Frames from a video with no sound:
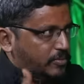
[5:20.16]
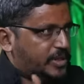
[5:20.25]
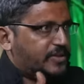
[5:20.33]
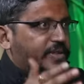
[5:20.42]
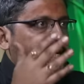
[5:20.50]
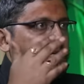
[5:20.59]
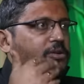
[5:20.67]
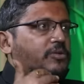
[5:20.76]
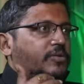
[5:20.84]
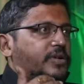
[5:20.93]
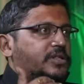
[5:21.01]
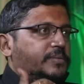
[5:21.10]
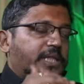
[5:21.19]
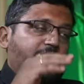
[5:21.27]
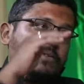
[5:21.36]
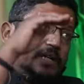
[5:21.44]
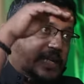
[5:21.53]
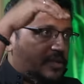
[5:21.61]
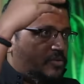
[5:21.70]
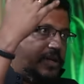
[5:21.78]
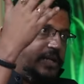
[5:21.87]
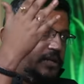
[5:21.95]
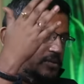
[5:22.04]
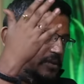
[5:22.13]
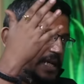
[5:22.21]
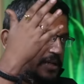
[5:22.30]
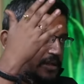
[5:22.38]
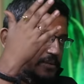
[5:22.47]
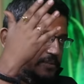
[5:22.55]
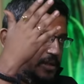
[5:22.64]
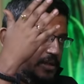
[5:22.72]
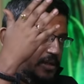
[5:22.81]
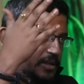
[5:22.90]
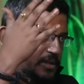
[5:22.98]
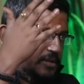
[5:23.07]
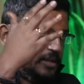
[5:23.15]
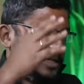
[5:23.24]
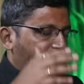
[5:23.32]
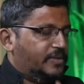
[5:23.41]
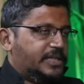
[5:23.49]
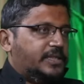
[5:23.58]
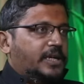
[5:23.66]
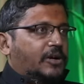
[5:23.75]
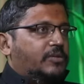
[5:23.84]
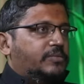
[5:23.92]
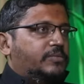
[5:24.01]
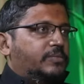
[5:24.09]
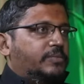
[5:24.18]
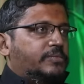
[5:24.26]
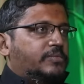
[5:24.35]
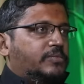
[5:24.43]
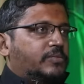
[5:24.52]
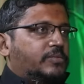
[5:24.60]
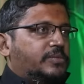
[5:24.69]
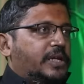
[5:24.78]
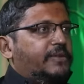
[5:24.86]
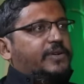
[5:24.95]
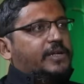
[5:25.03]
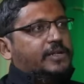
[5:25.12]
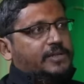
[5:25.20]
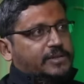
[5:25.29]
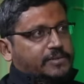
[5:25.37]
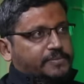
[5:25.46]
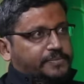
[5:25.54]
whichever deity you are worshipping, they will take you one day to that realm. Okay, and you will see how terrific it is.